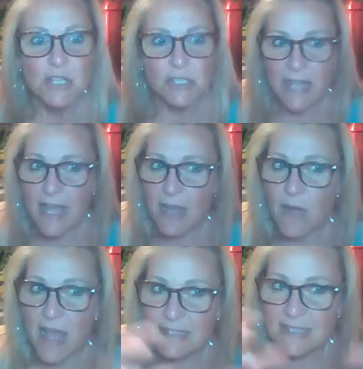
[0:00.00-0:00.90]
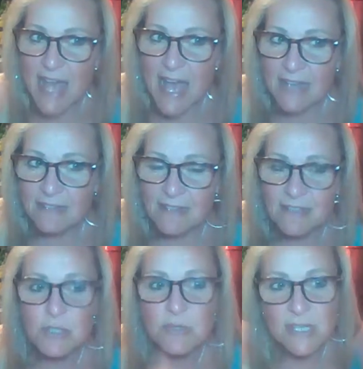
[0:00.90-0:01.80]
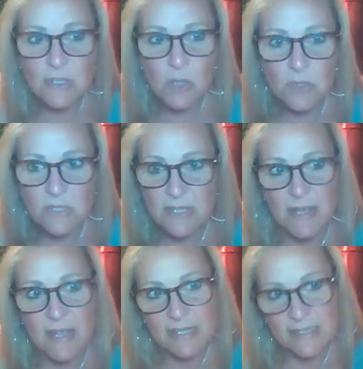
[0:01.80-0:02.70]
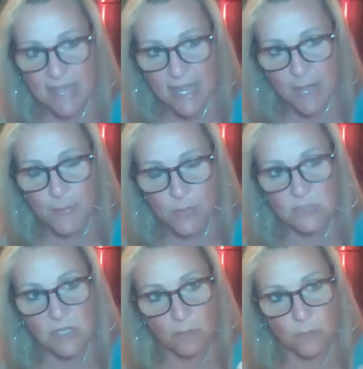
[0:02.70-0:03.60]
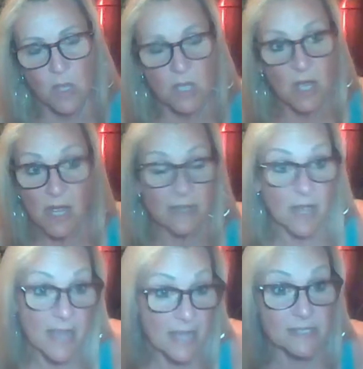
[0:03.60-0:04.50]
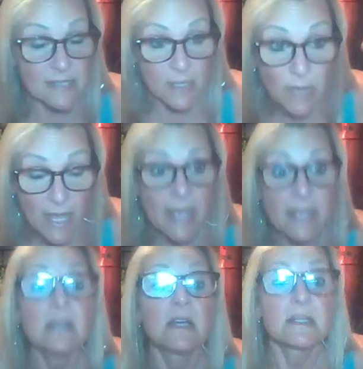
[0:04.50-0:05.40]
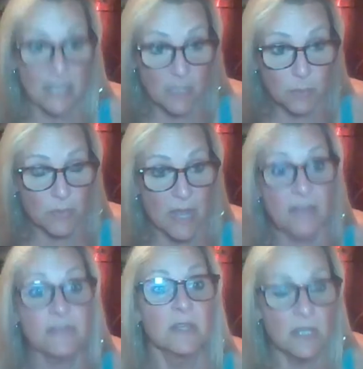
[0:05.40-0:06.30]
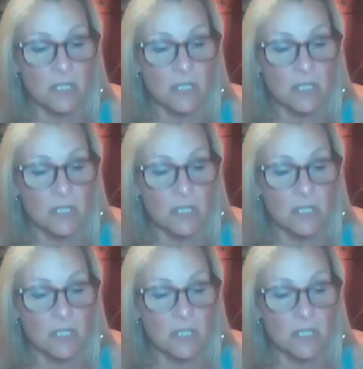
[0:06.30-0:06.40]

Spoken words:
So now using those examples of, I had to say, okay, take a breath.